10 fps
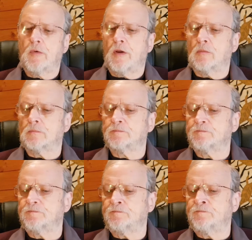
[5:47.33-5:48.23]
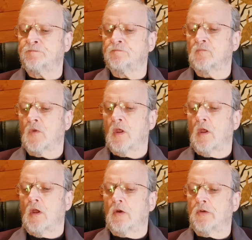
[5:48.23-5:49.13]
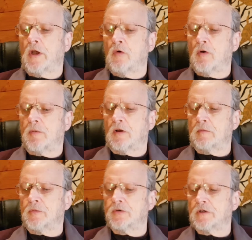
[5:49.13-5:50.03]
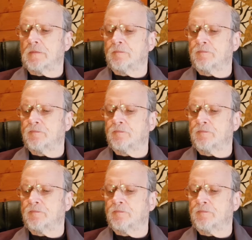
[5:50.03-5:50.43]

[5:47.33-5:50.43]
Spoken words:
realm? No, replied Buddha.